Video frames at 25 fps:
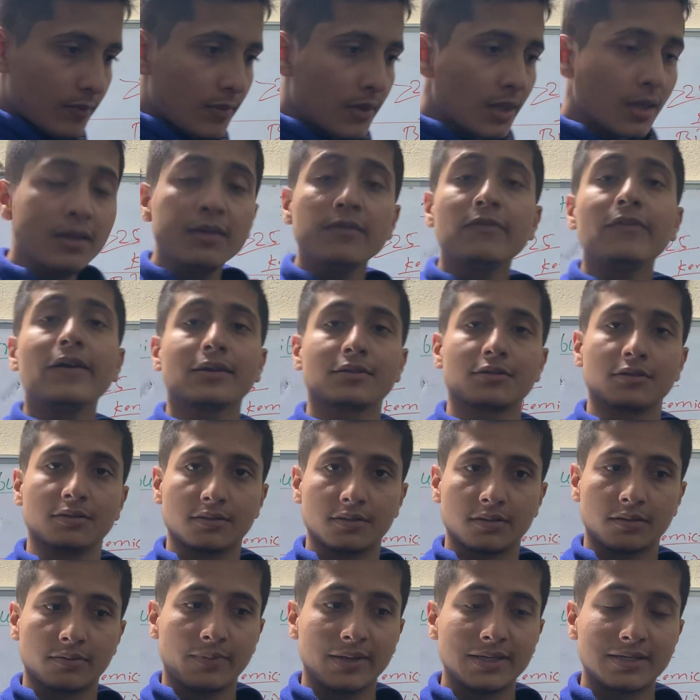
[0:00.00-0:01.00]
infections.
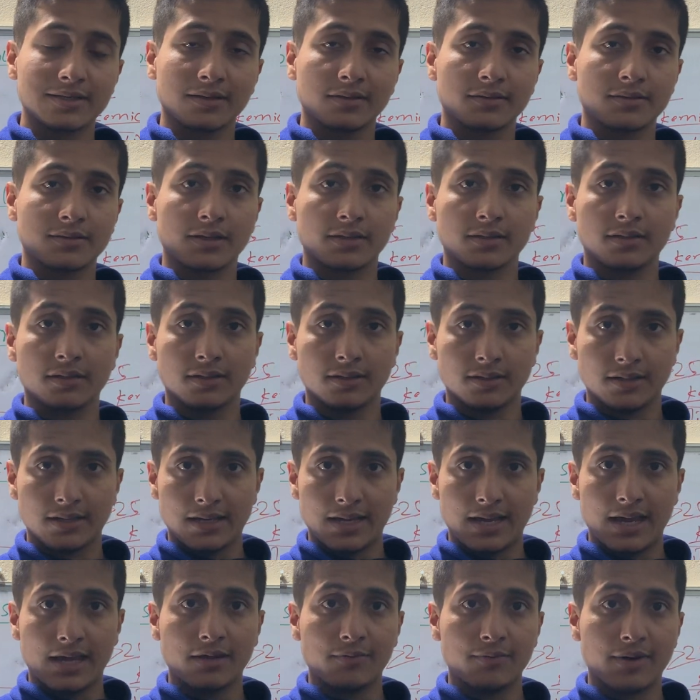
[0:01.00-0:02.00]
Basically, these are the
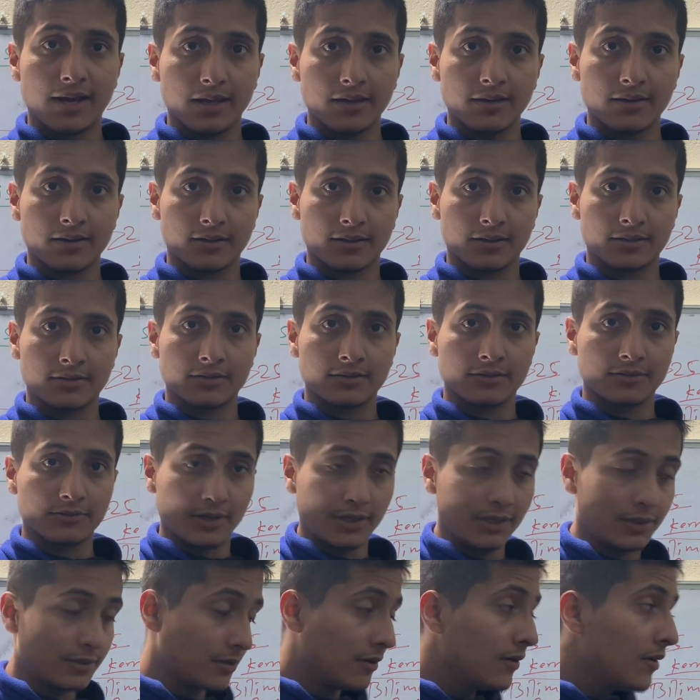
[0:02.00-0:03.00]
antibiotics,
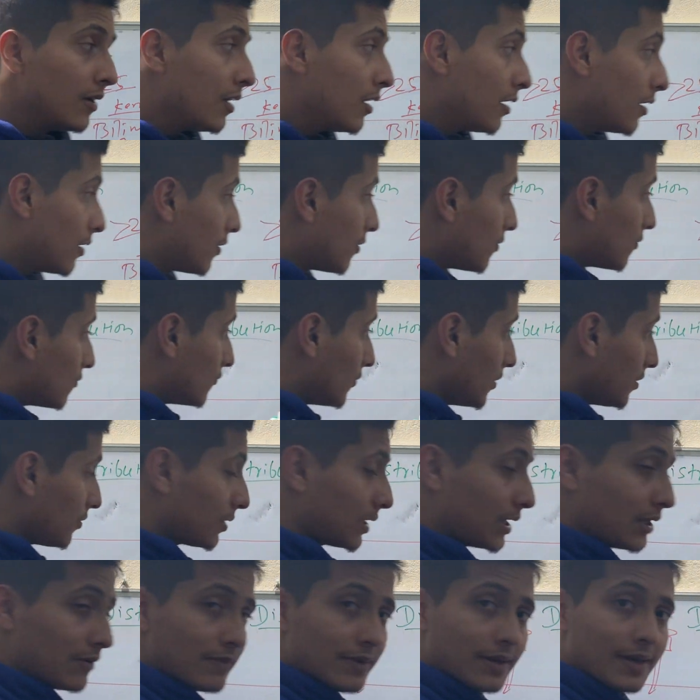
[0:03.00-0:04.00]
right? So when we
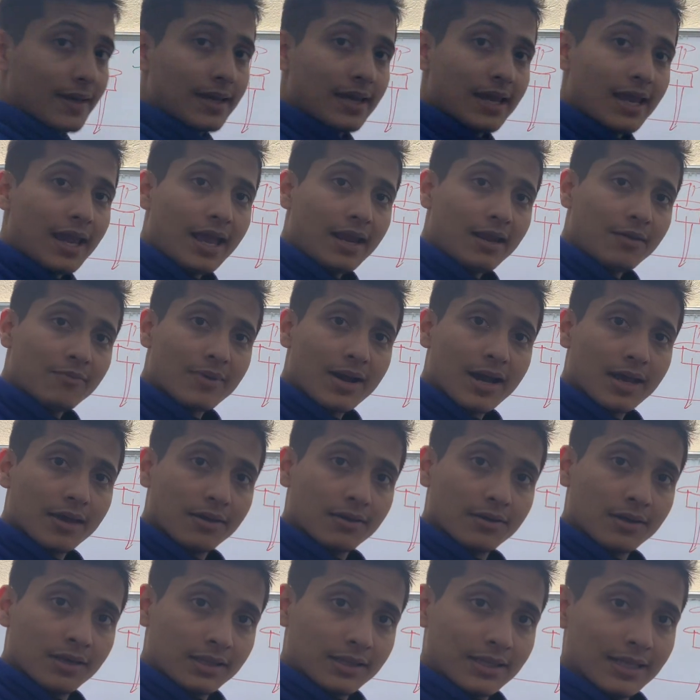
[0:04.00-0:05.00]
give
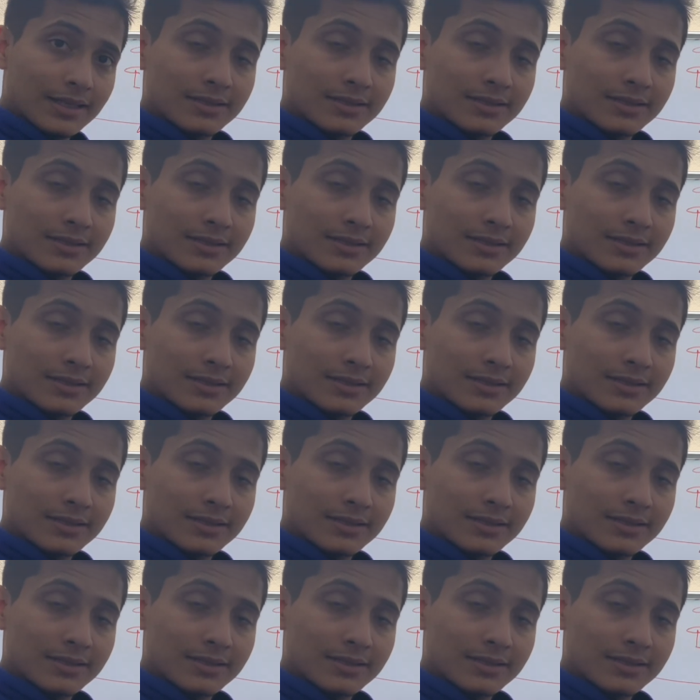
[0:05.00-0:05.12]
antibiotic, that